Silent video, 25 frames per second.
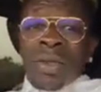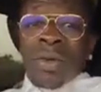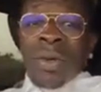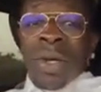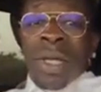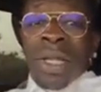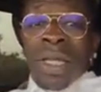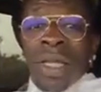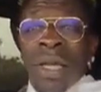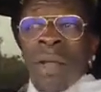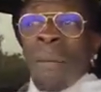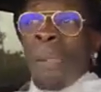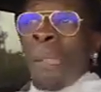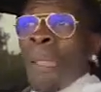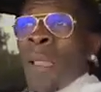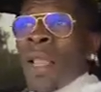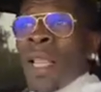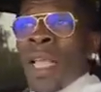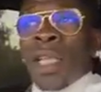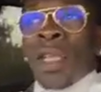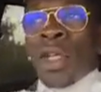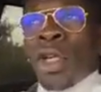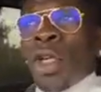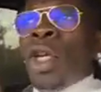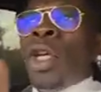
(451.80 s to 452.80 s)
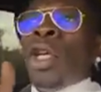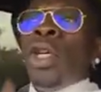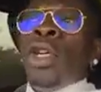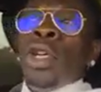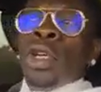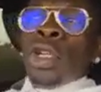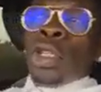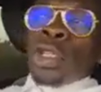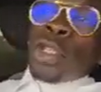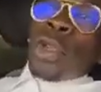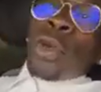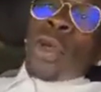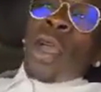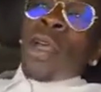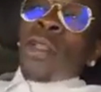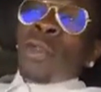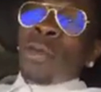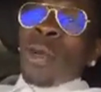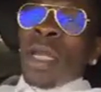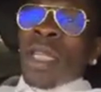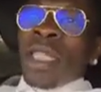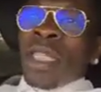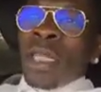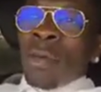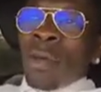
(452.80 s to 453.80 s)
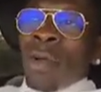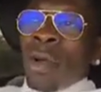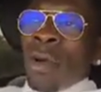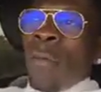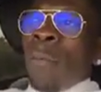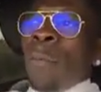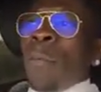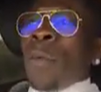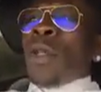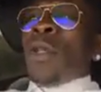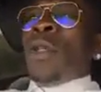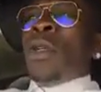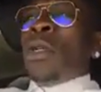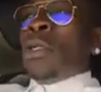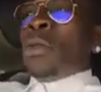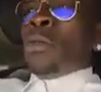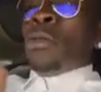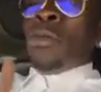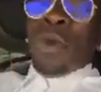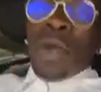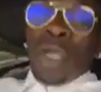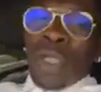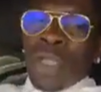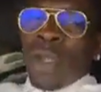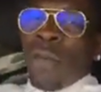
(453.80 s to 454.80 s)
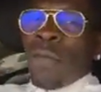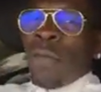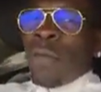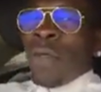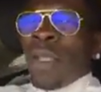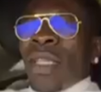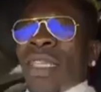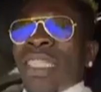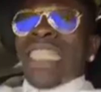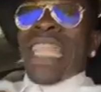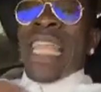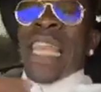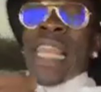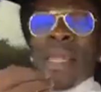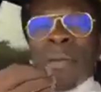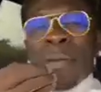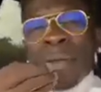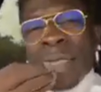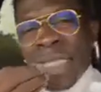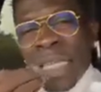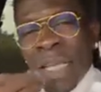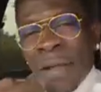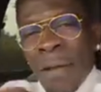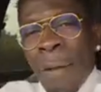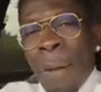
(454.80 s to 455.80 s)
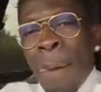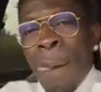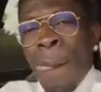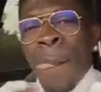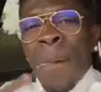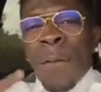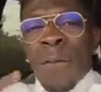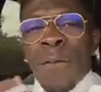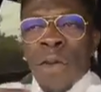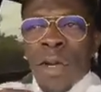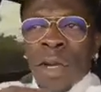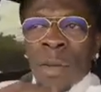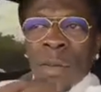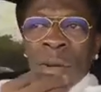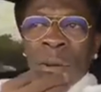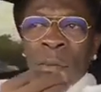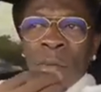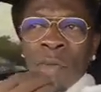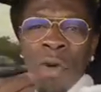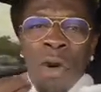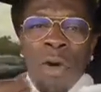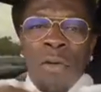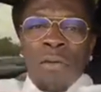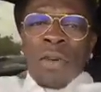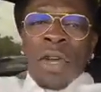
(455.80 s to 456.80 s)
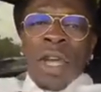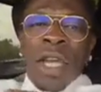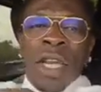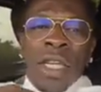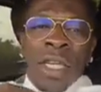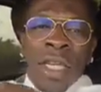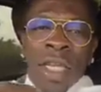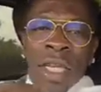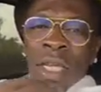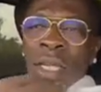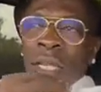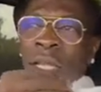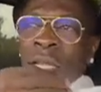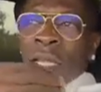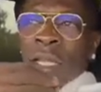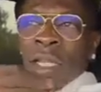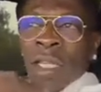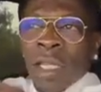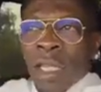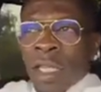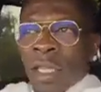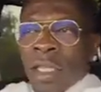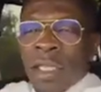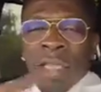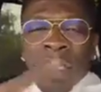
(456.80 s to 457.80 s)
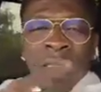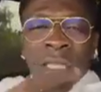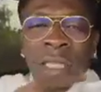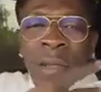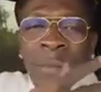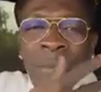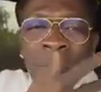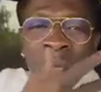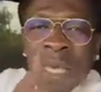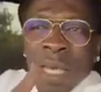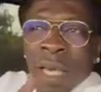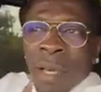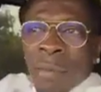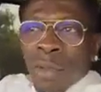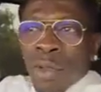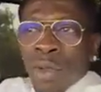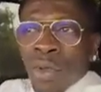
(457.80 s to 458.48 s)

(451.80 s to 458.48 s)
Wale. Because of the lipstick for the mouth and this thing, the makeup.